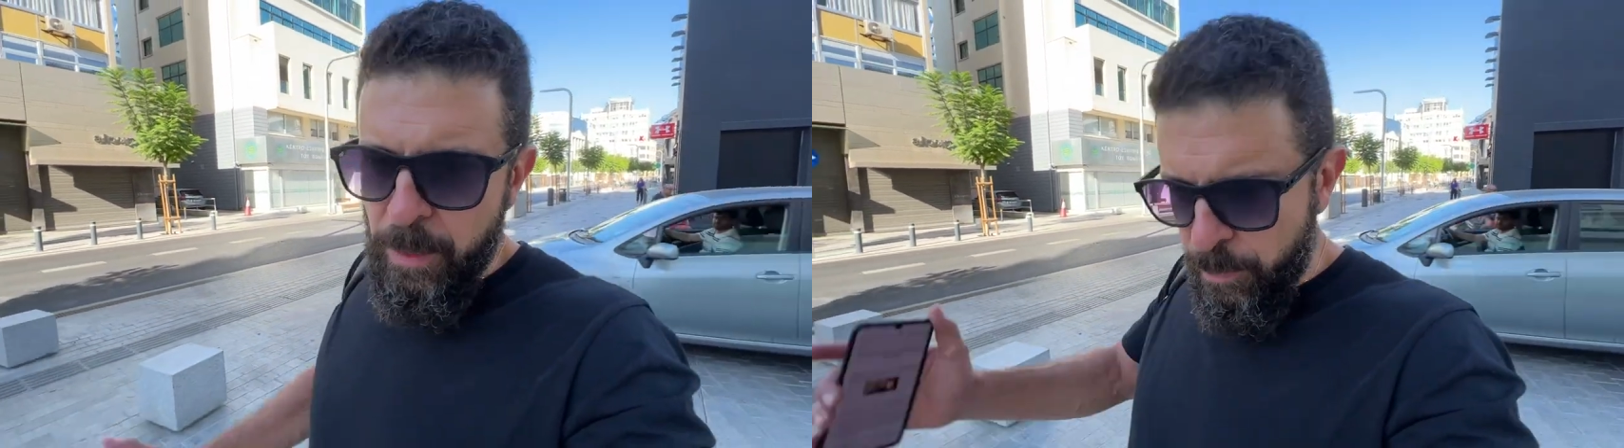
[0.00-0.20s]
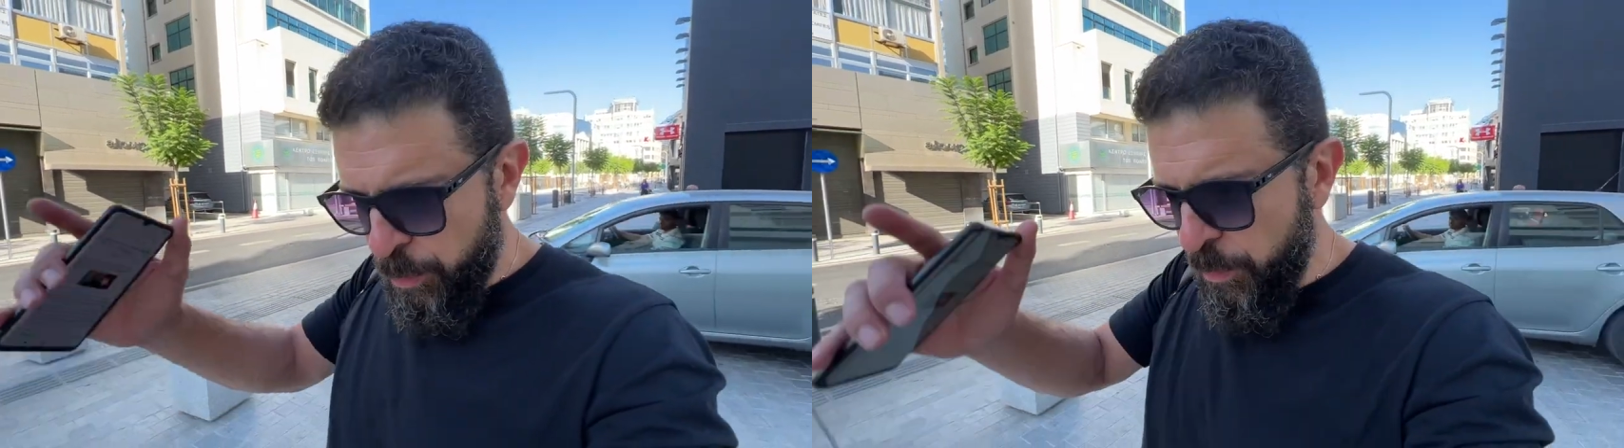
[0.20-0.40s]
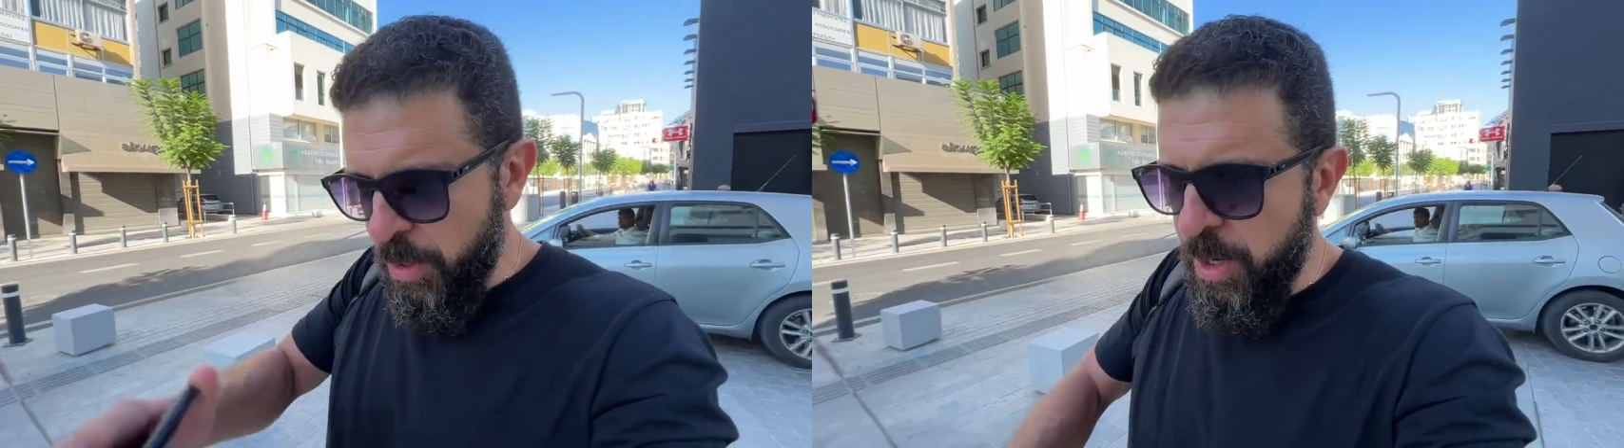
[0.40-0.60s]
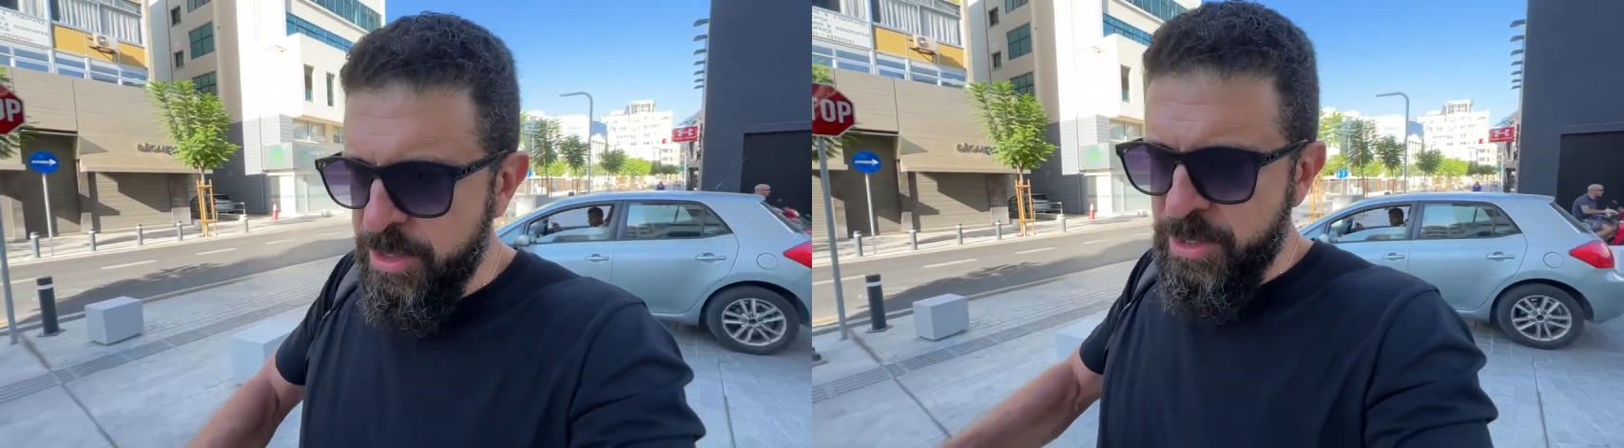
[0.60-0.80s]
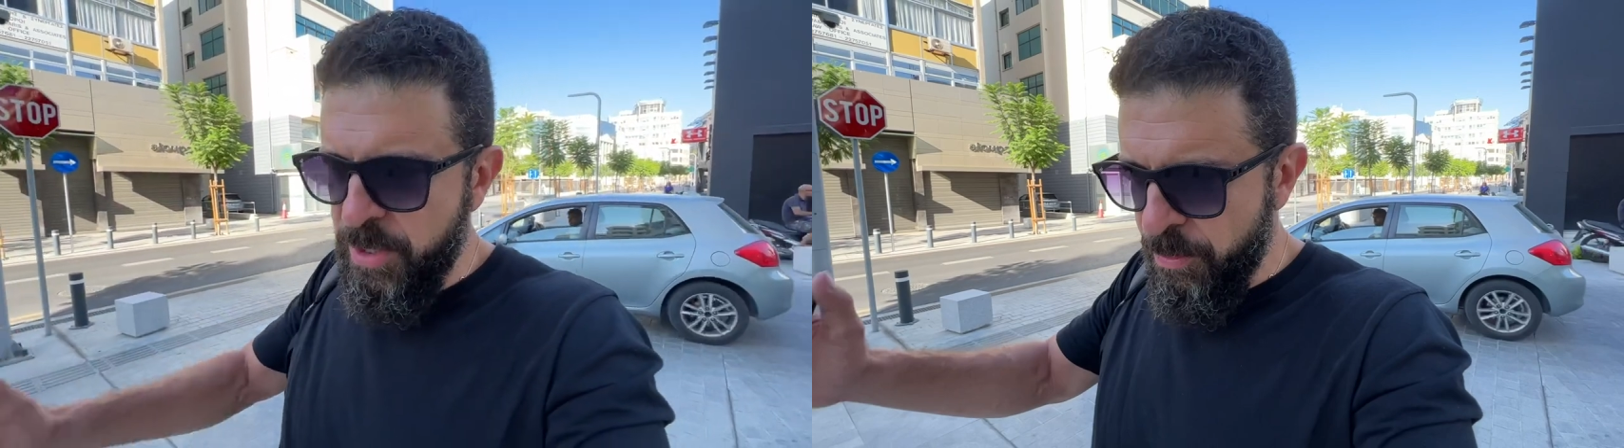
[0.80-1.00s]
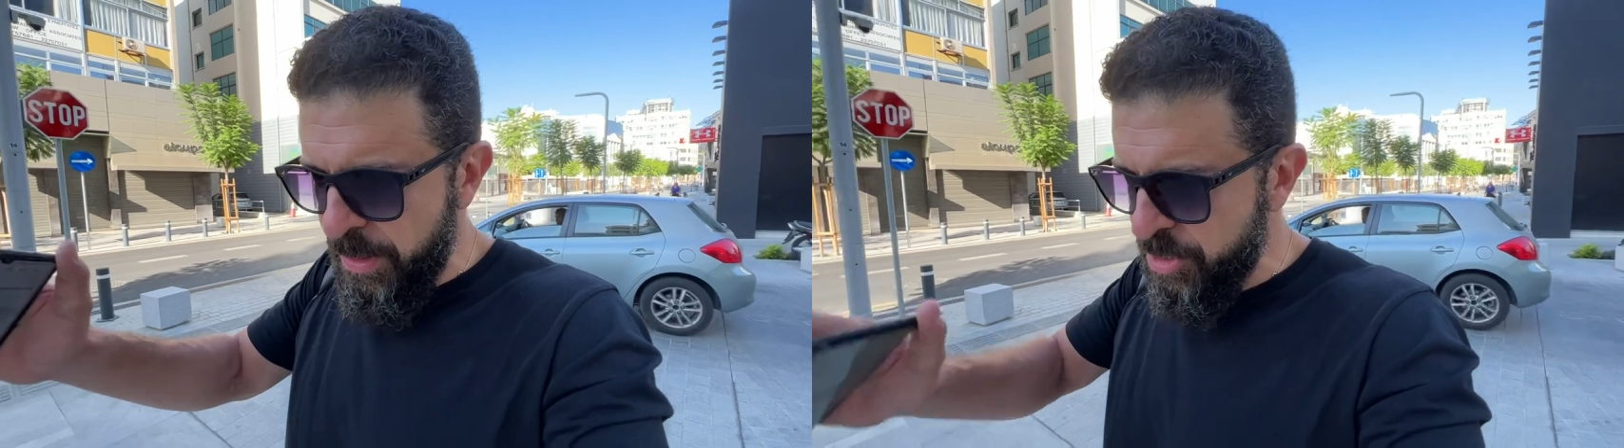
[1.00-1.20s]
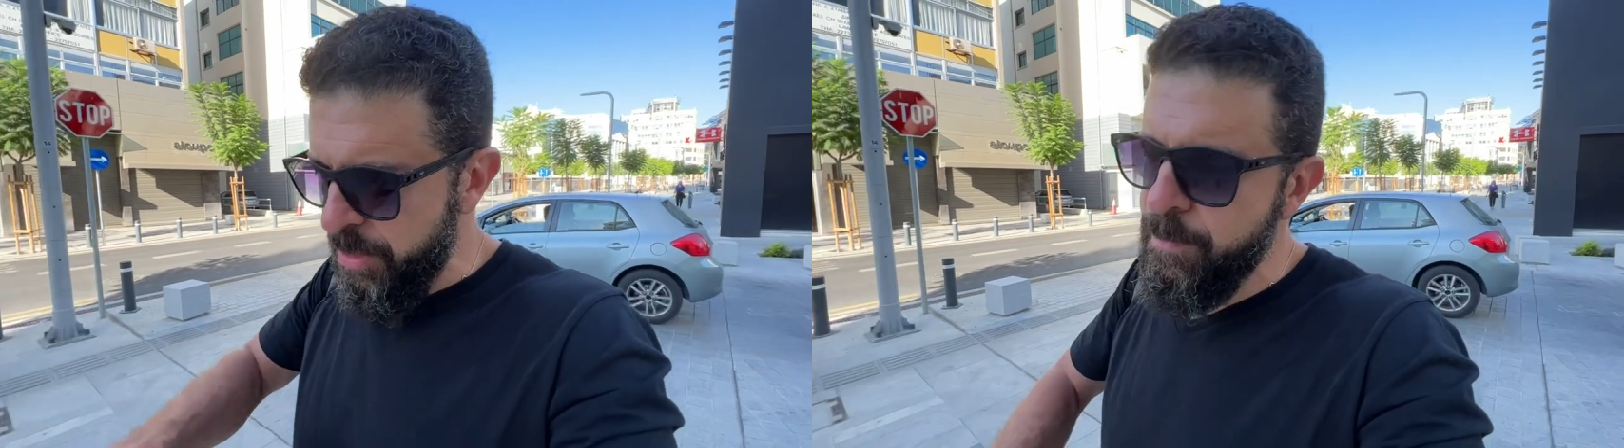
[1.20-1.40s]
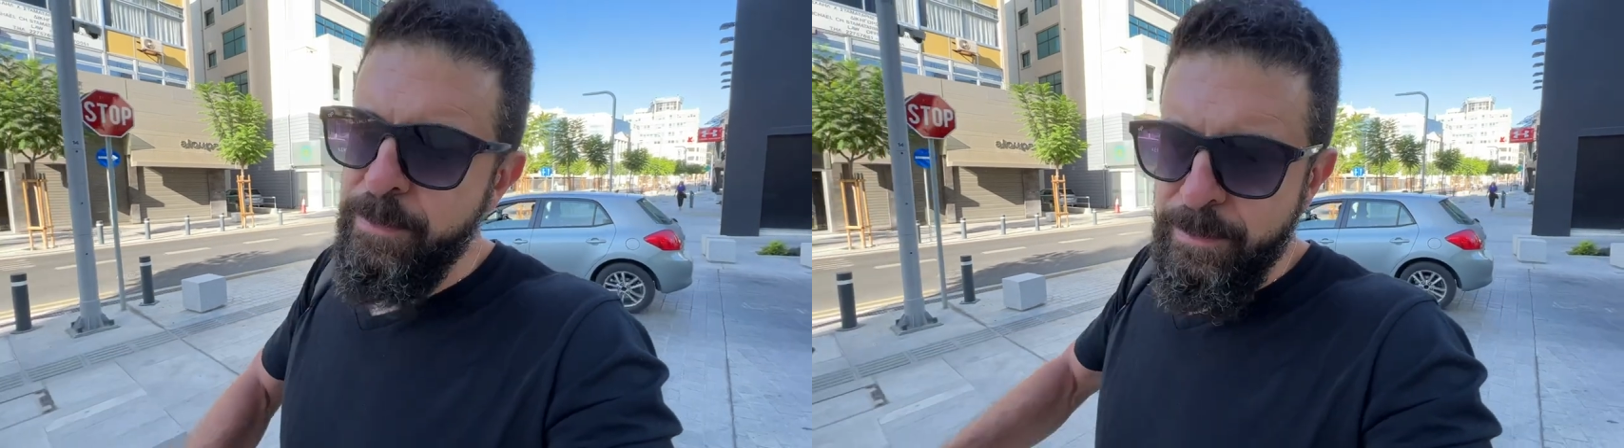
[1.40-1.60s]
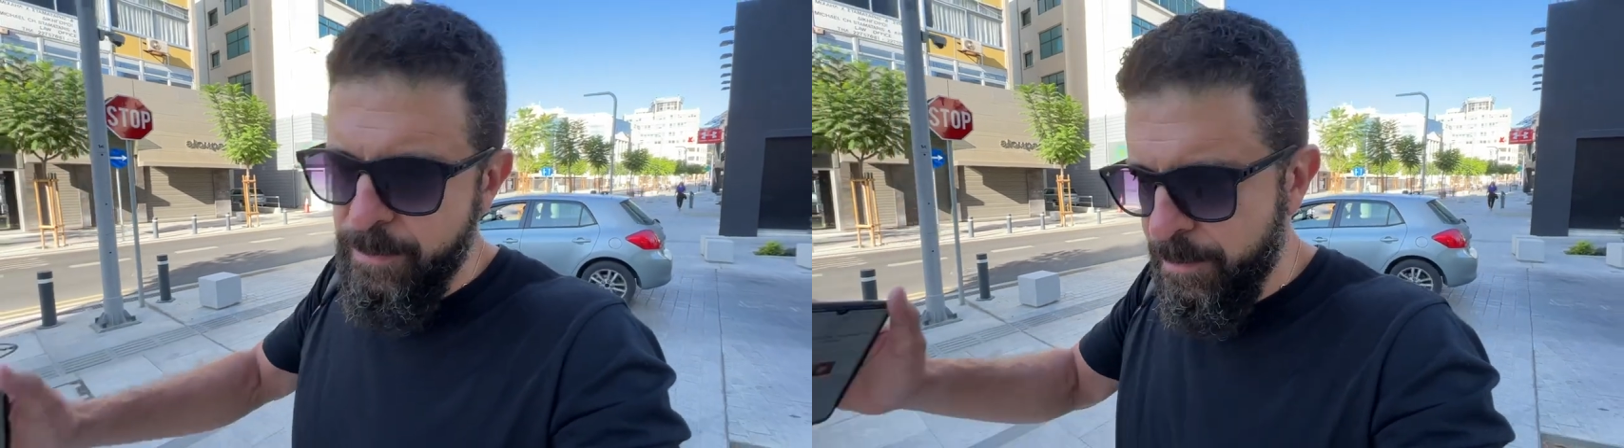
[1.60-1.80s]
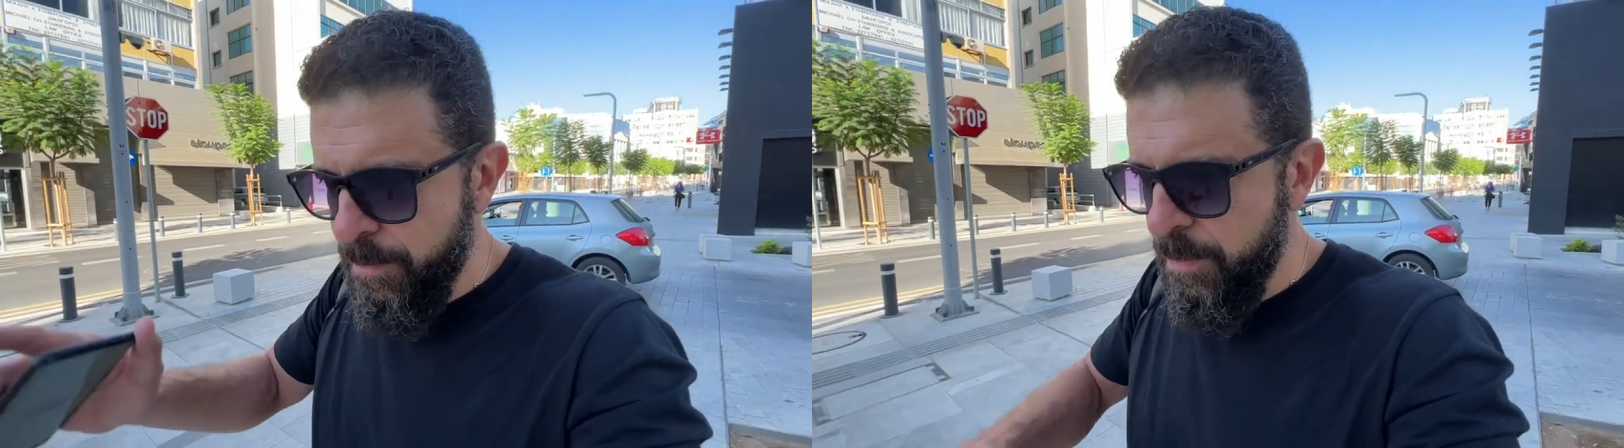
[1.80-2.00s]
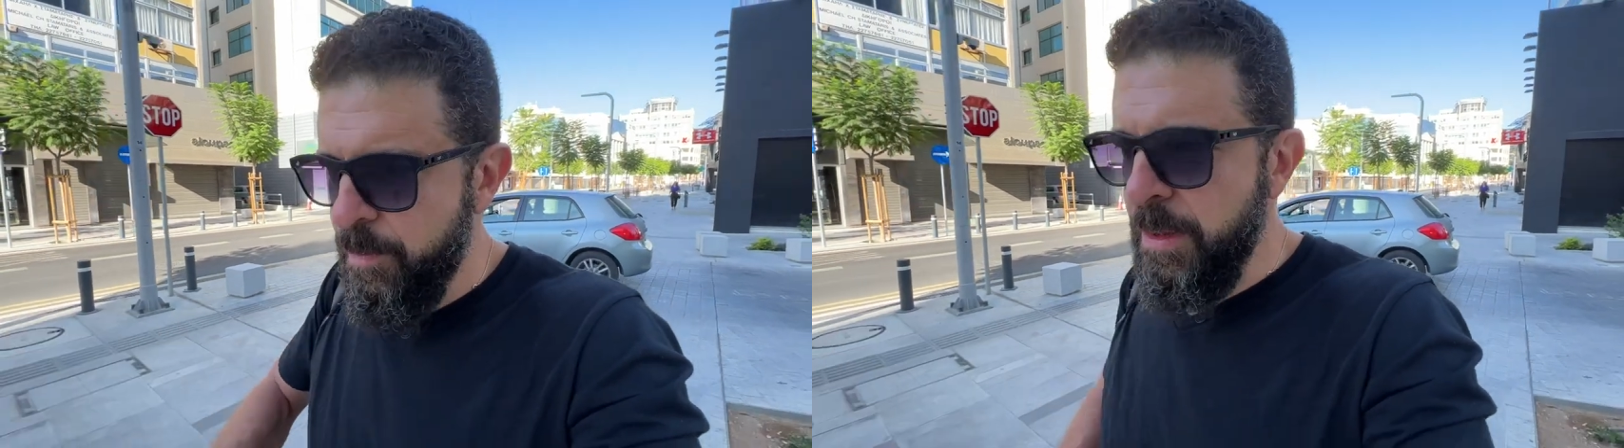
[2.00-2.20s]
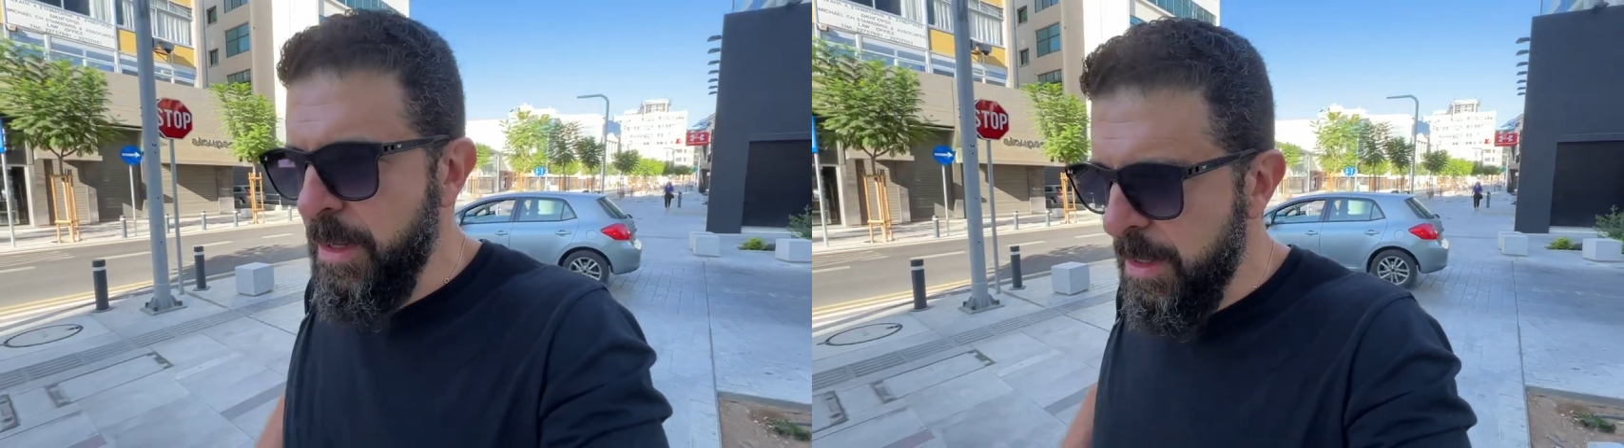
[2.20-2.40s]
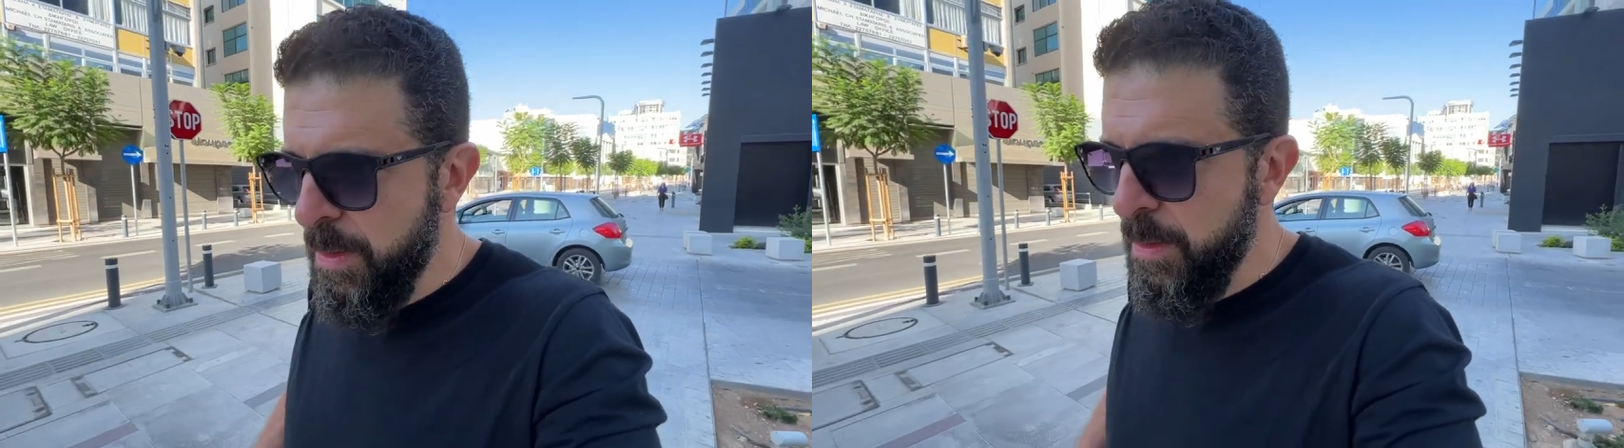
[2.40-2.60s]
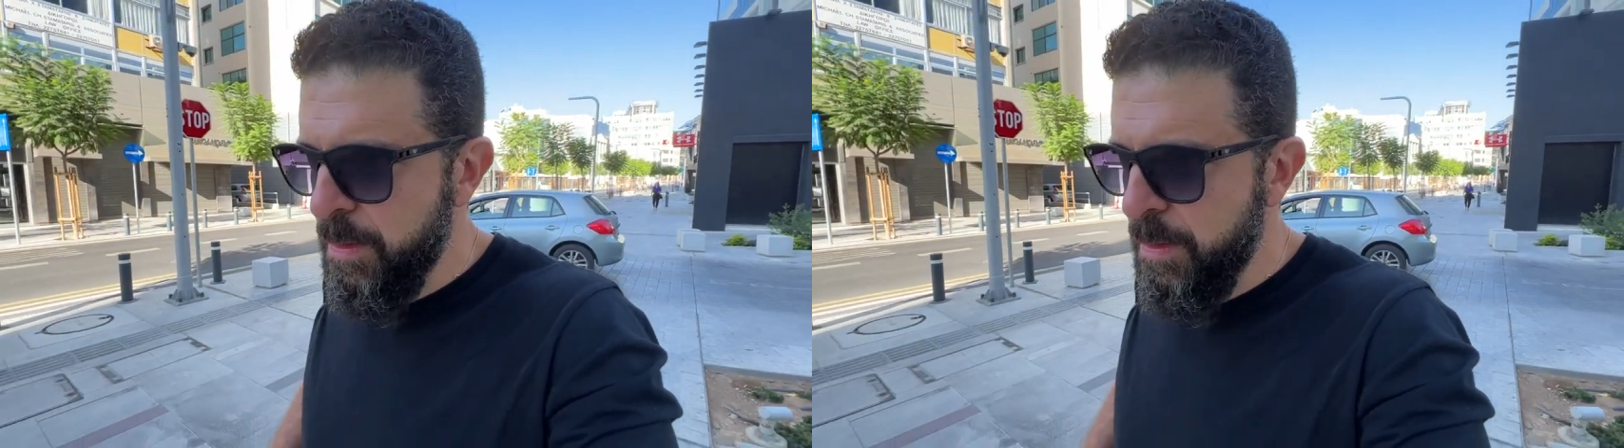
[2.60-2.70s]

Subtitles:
with regards to the region, the